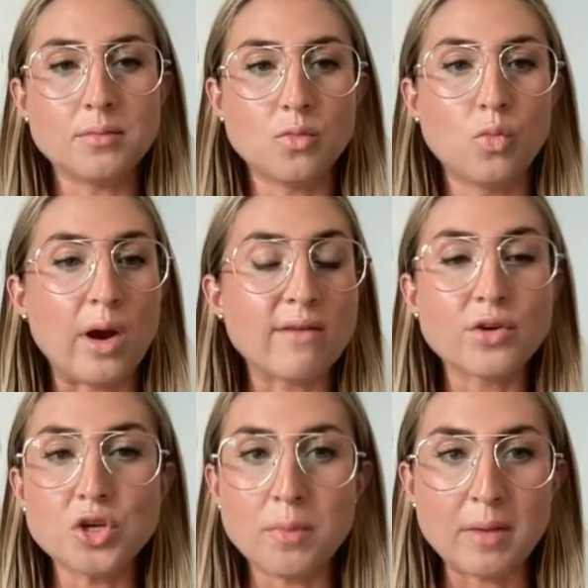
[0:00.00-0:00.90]
wherever
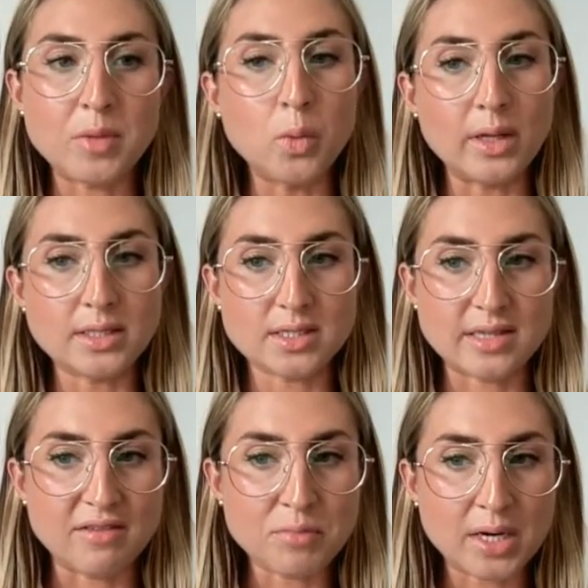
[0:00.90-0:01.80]
you may be willing to
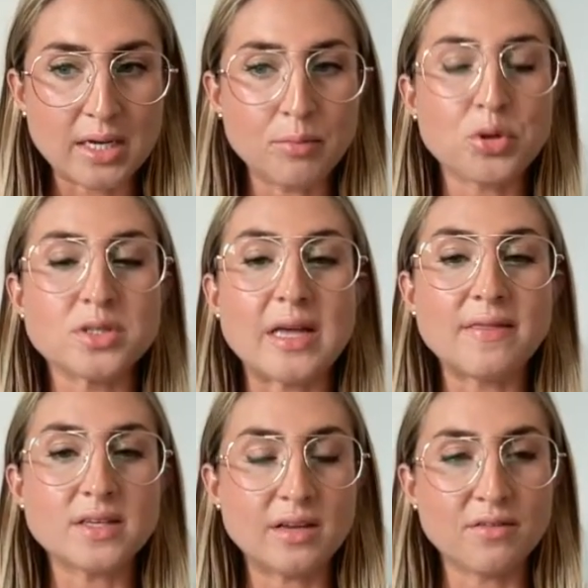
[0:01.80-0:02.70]
save money, present
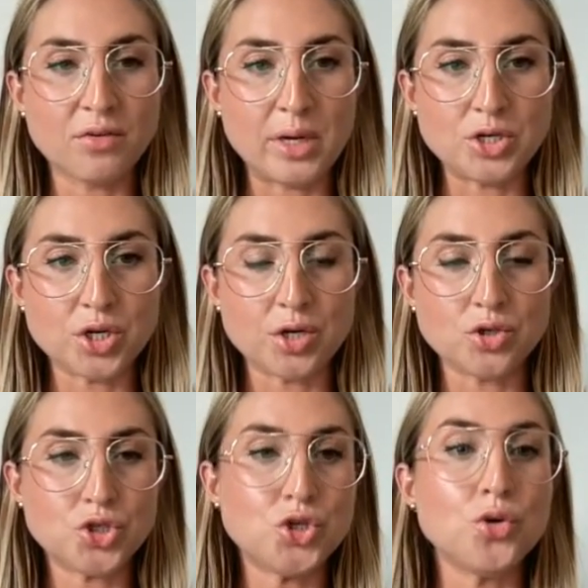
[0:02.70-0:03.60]
this information
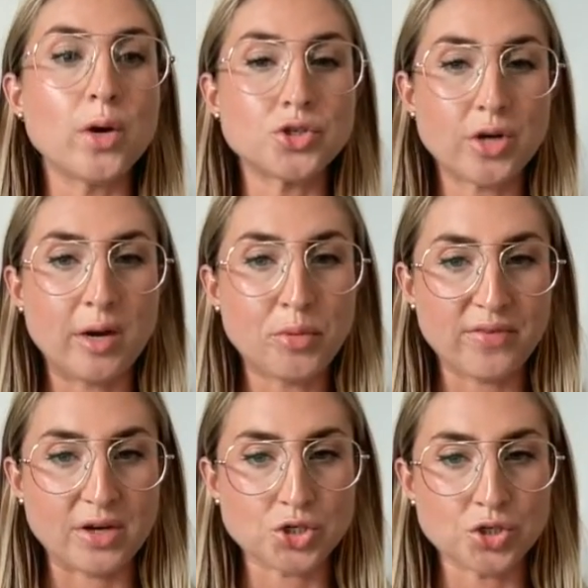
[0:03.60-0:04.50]
to a trade
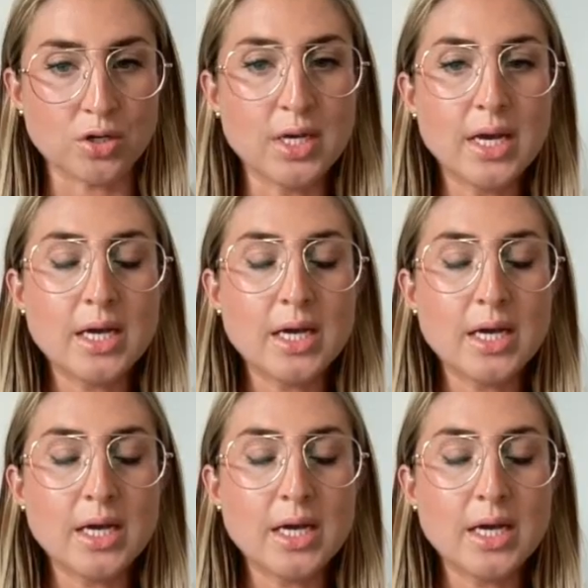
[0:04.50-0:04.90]
professional